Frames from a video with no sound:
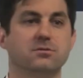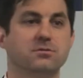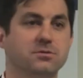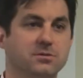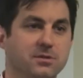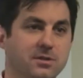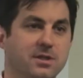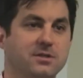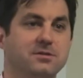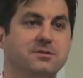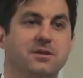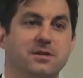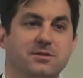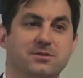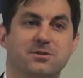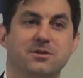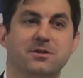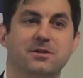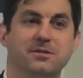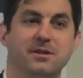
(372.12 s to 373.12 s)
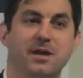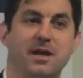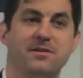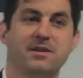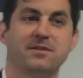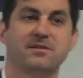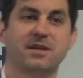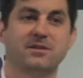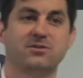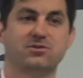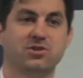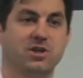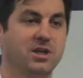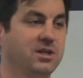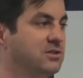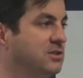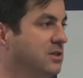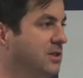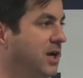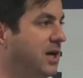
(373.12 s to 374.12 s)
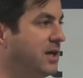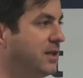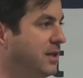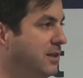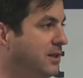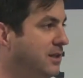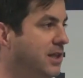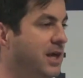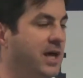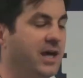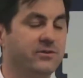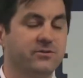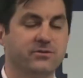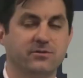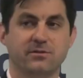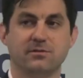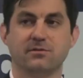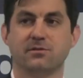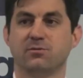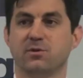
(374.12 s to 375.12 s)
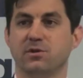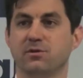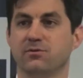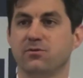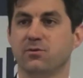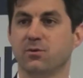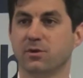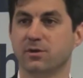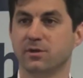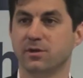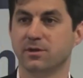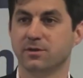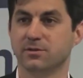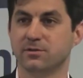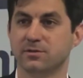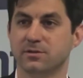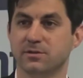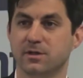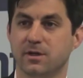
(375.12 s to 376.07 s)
So that's good. I think that's changed a lot in the last 3 or 4 years.